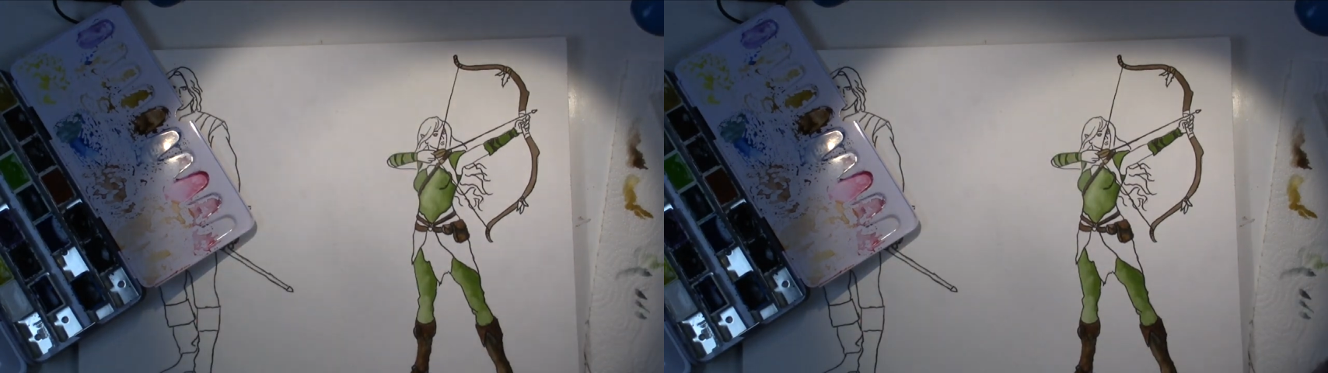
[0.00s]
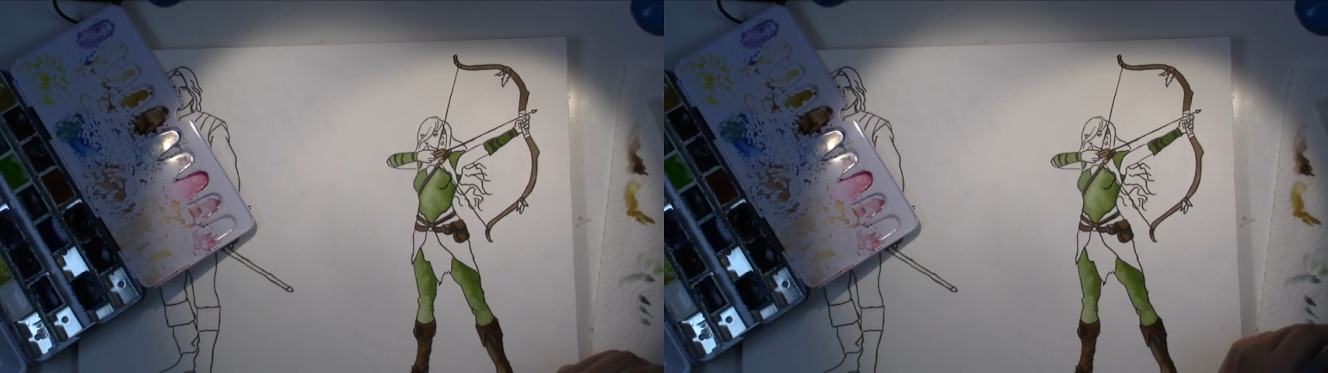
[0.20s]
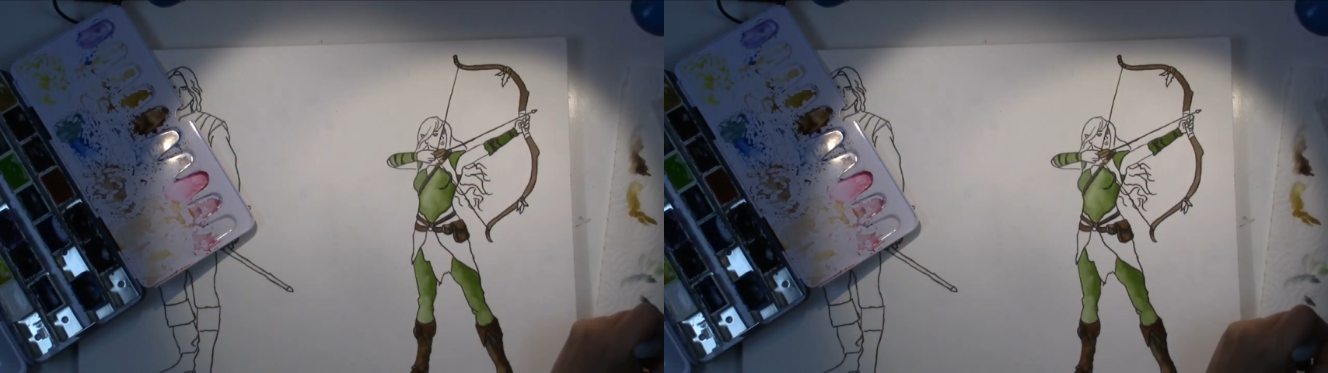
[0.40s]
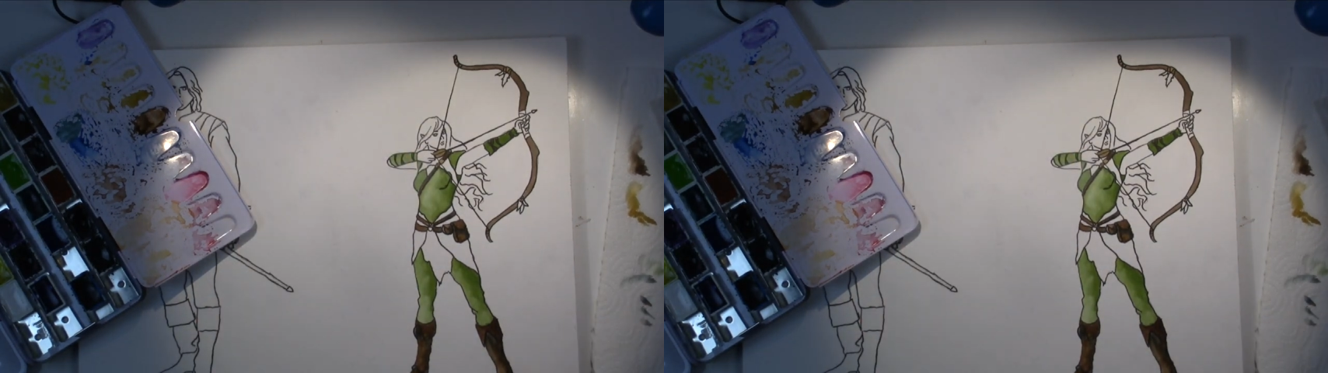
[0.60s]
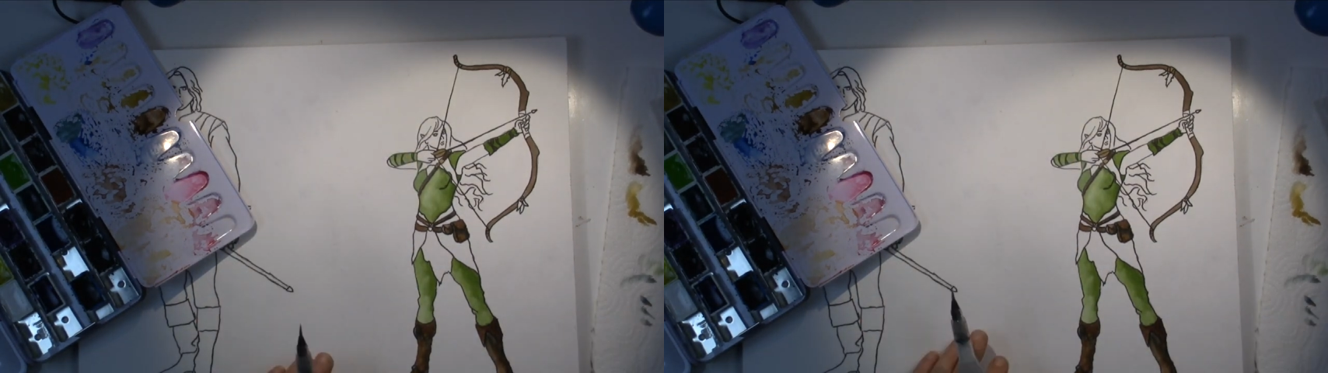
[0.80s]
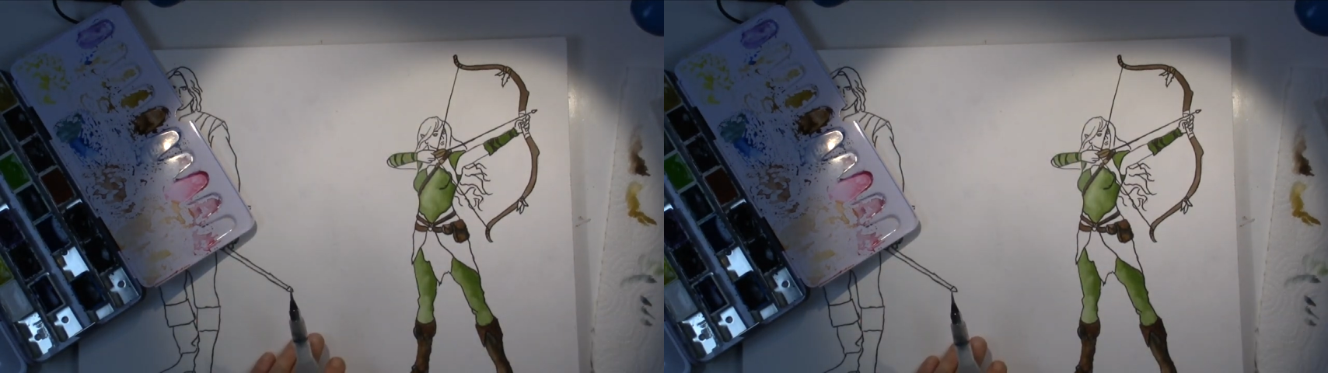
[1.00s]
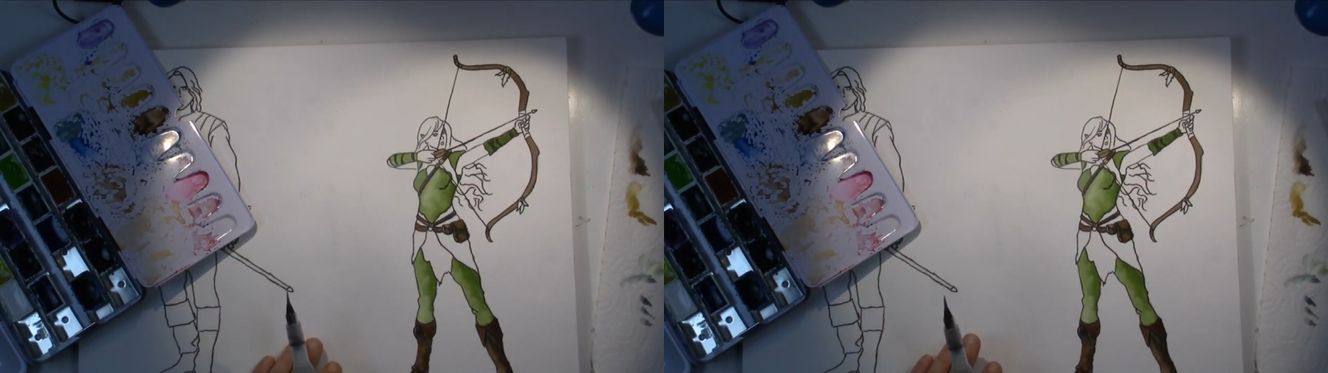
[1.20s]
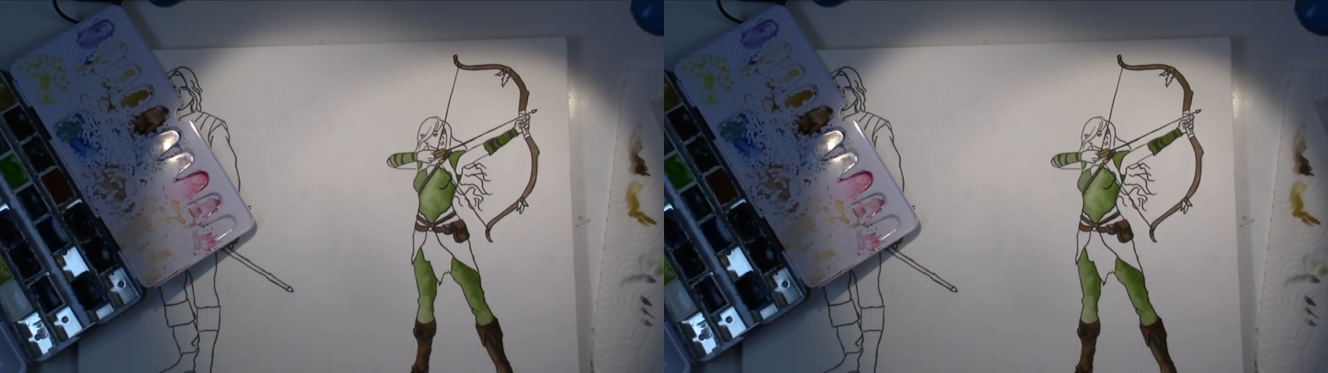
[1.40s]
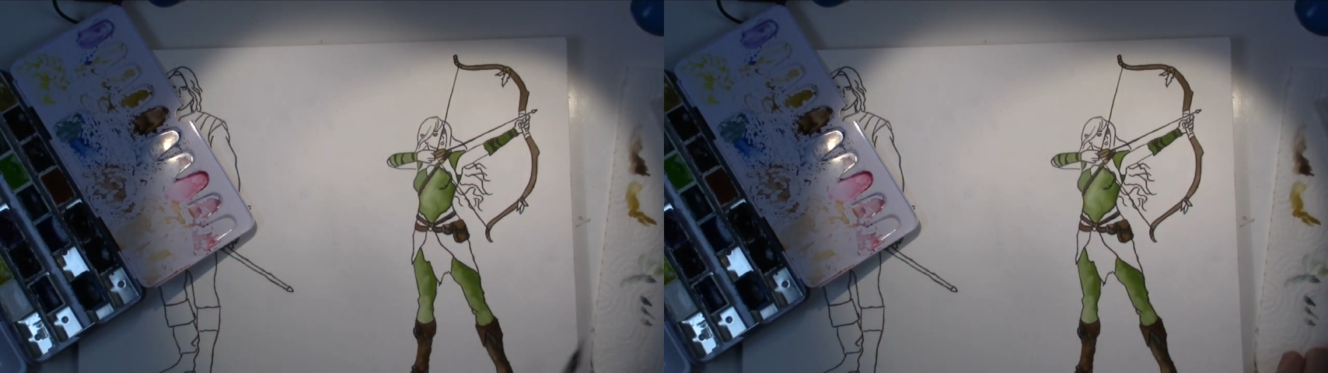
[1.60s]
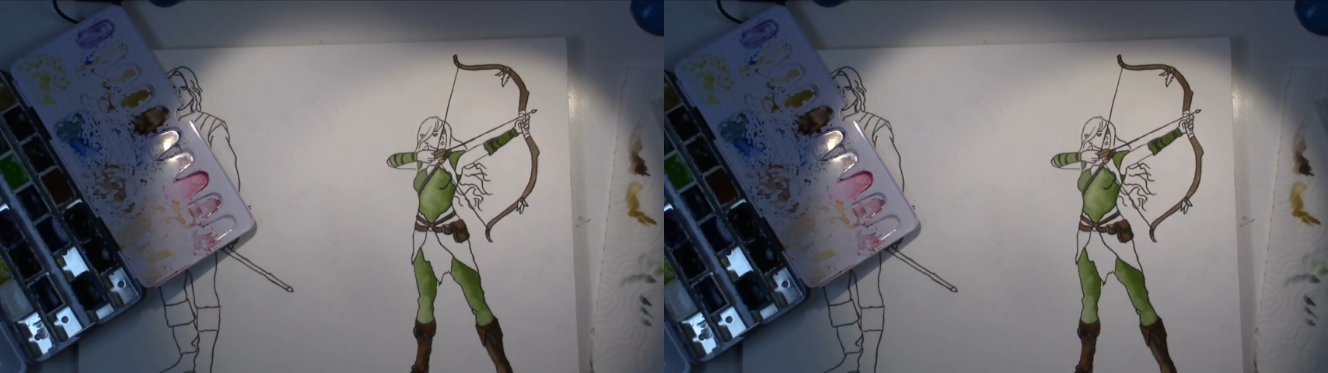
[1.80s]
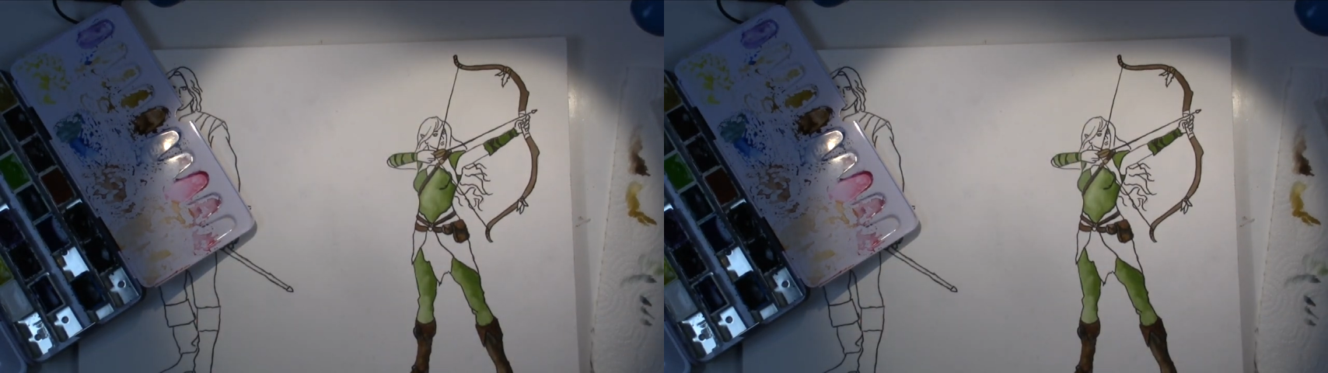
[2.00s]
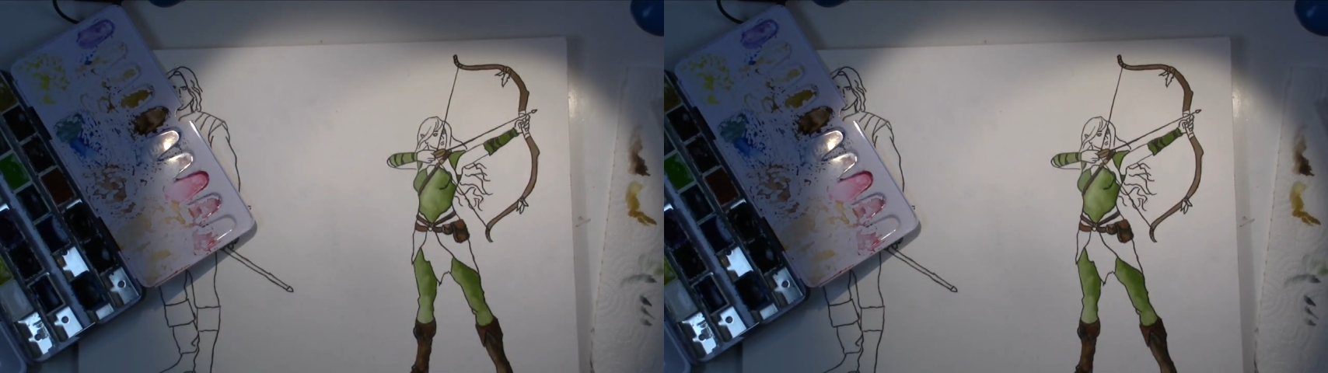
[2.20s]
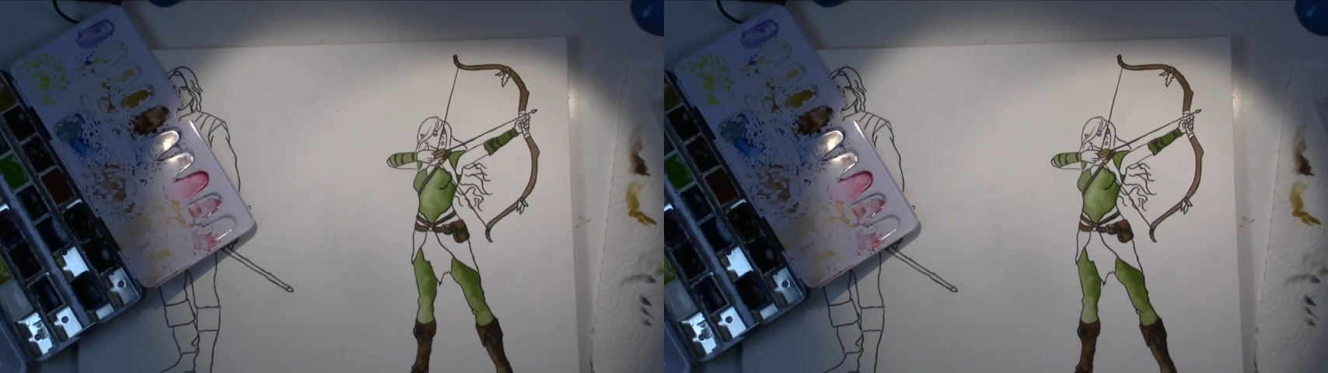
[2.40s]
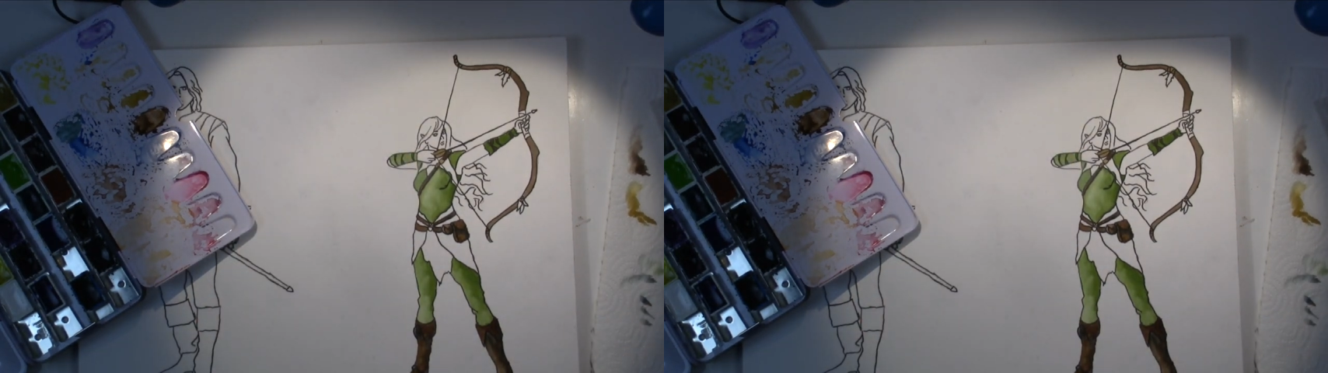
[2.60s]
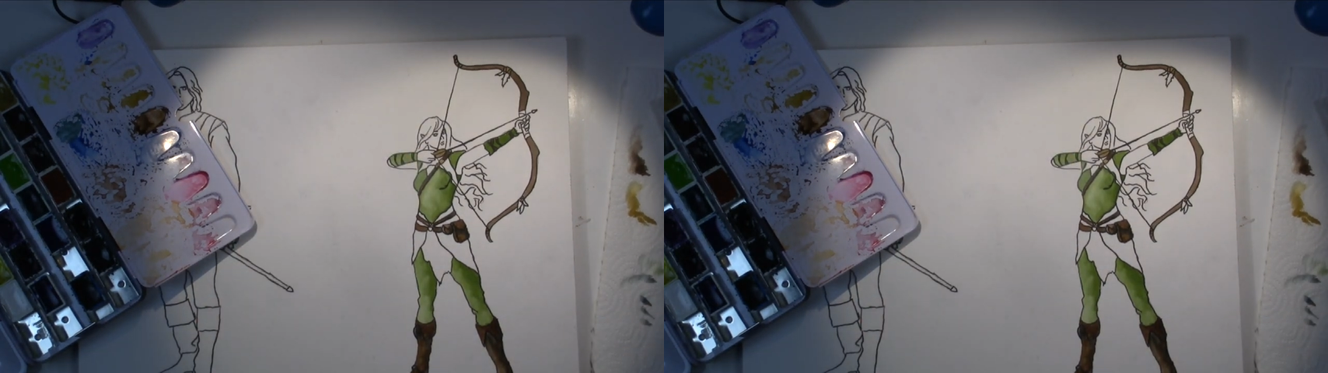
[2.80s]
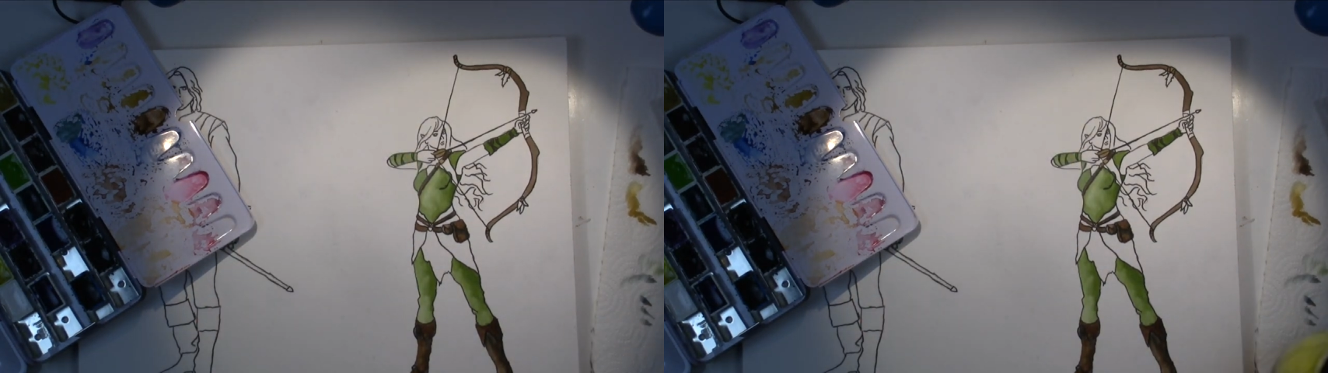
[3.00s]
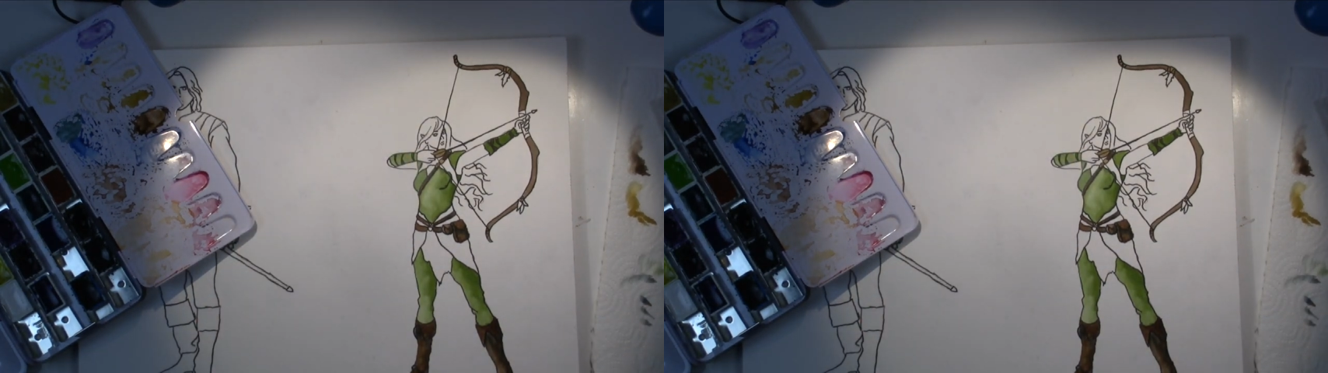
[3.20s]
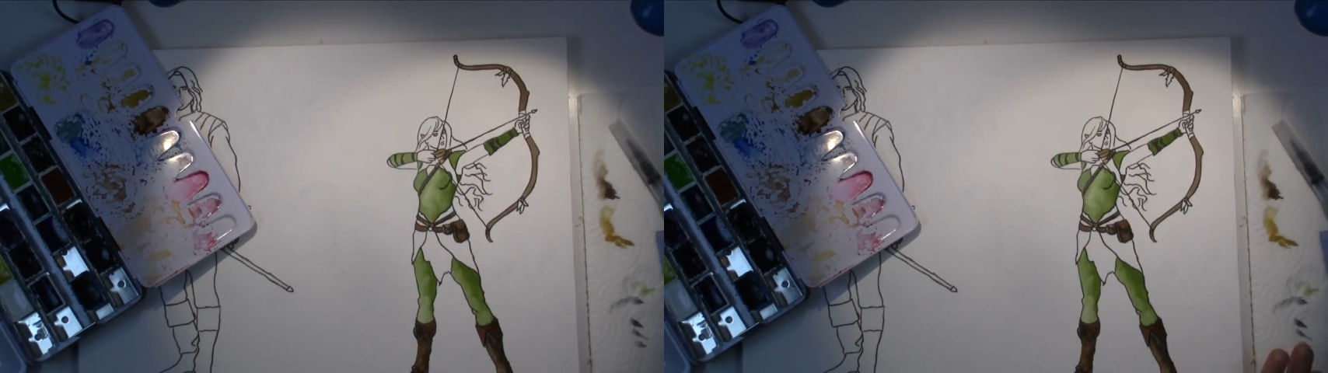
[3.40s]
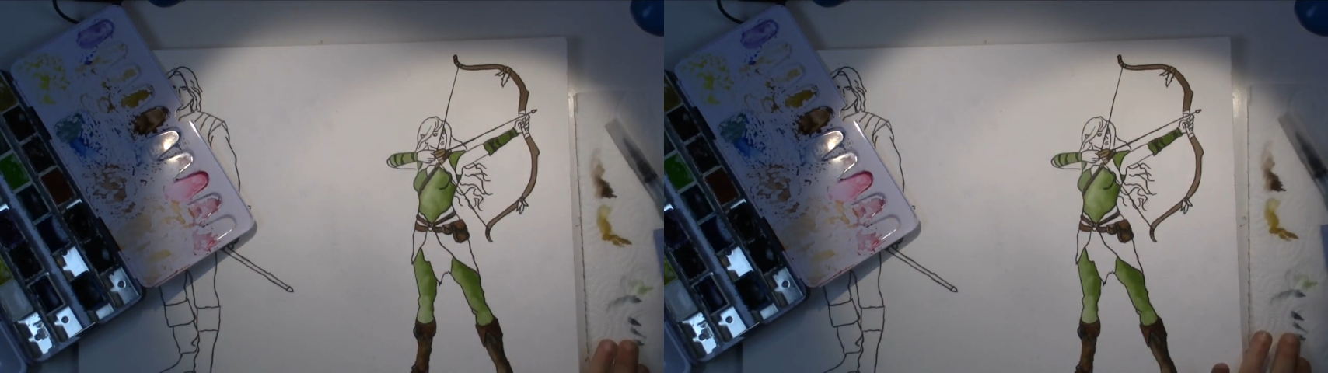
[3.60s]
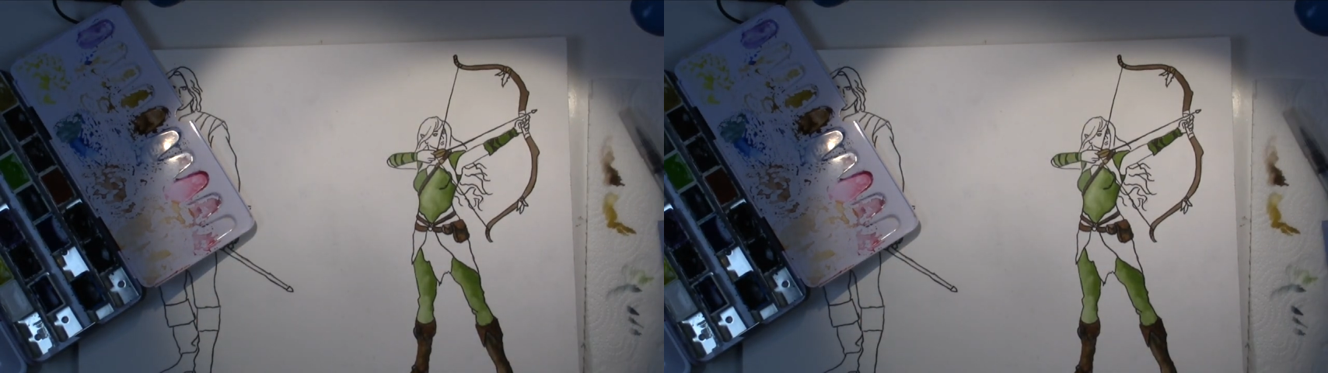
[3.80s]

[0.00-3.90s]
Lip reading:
(no speaker visible)